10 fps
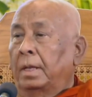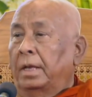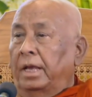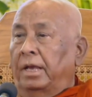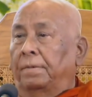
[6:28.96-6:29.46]

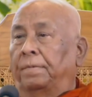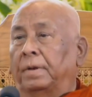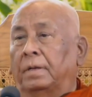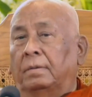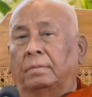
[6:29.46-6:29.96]
If
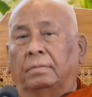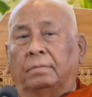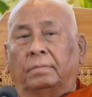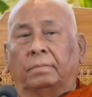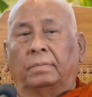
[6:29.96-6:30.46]

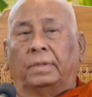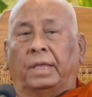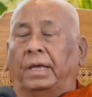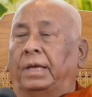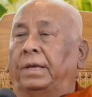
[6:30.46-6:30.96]

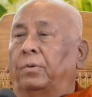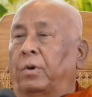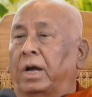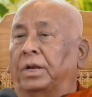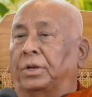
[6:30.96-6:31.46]
they
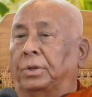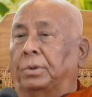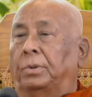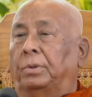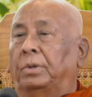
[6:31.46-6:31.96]
want
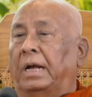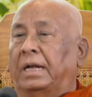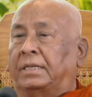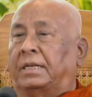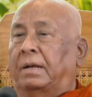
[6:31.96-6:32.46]
to
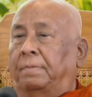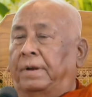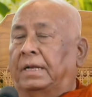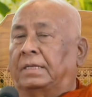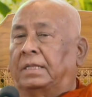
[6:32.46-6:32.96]

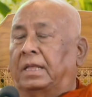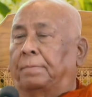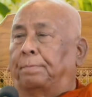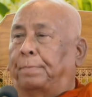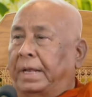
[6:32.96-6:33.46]
establish the
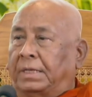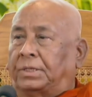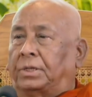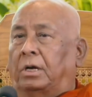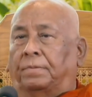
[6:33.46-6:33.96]

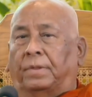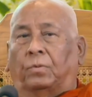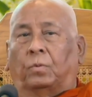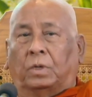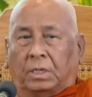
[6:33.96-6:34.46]
peace of the
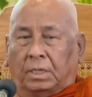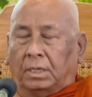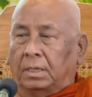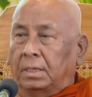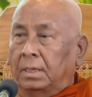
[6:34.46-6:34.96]
world,
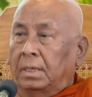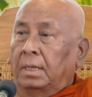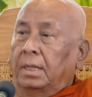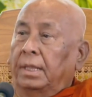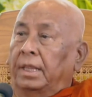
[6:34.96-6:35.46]

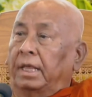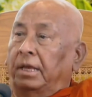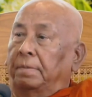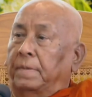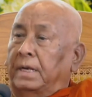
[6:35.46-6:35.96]

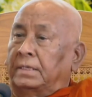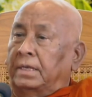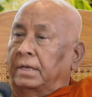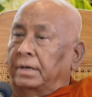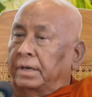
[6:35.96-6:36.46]
they must
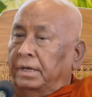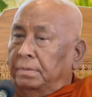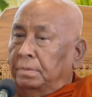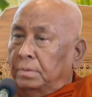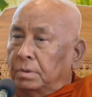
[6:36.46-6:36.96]

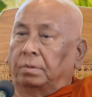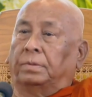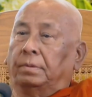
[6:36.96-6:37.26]
remove.